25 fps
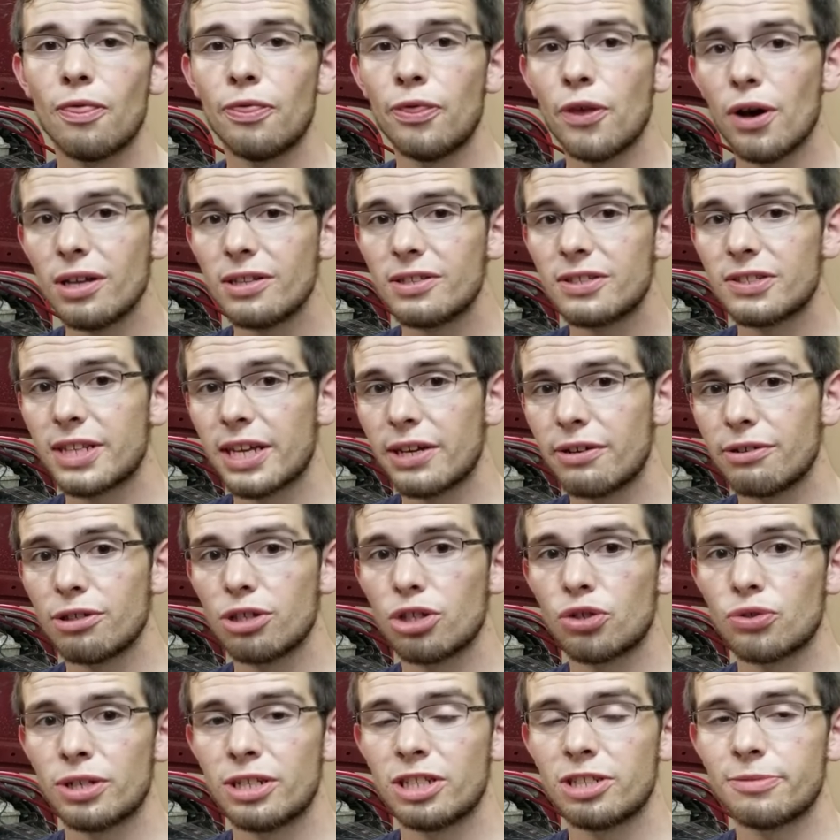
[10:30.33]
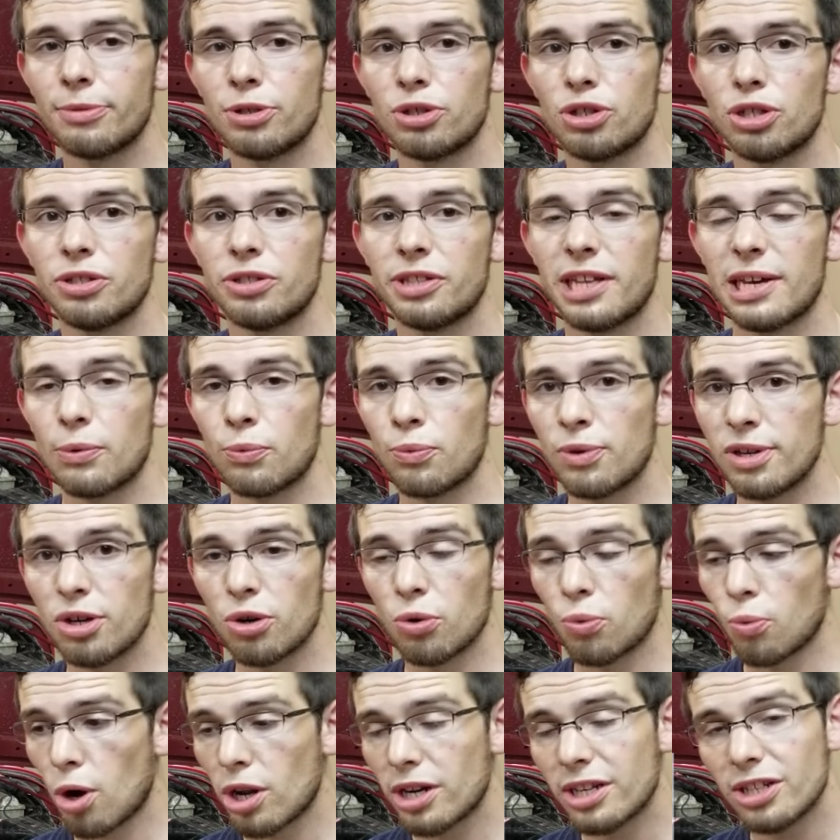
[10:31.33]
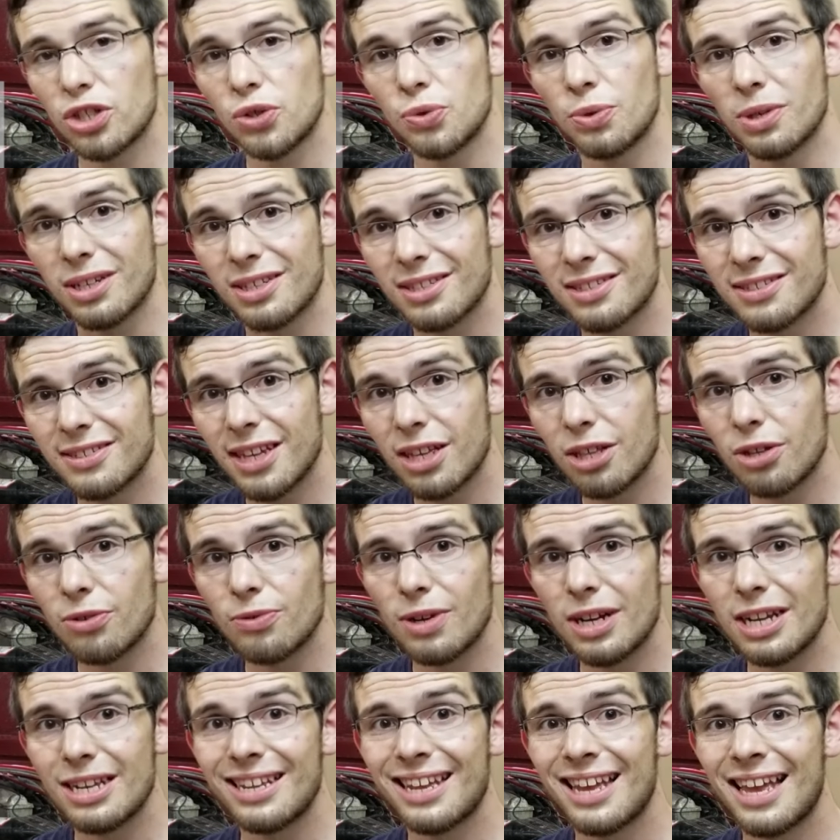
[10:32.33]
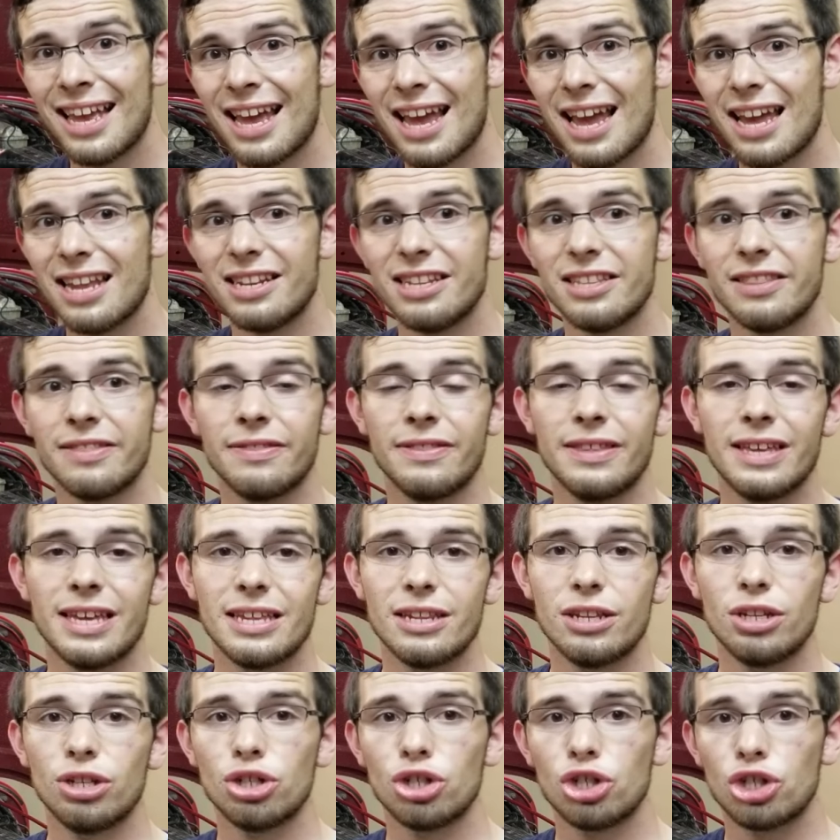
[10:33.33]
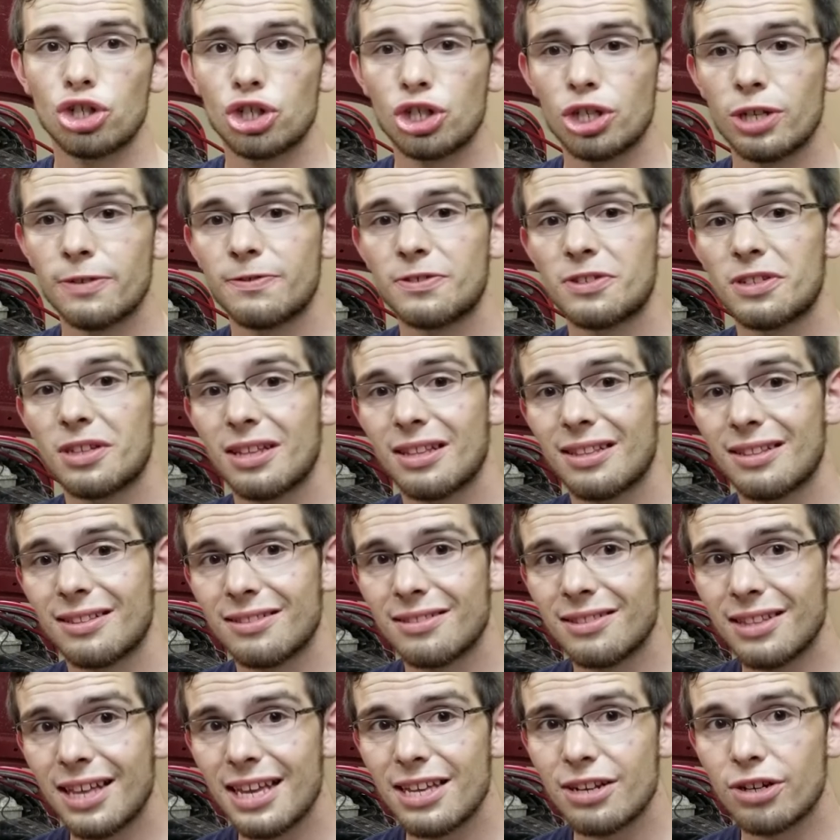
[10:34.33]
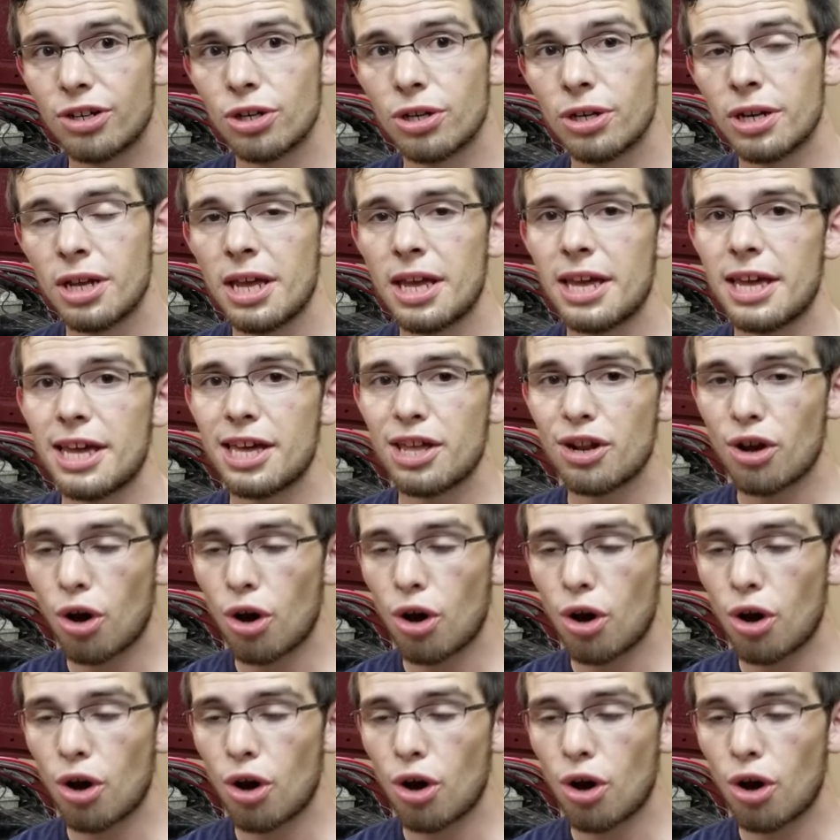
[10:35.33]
thus telling the transmission that we are wanting to accelerate, and it then shifts later.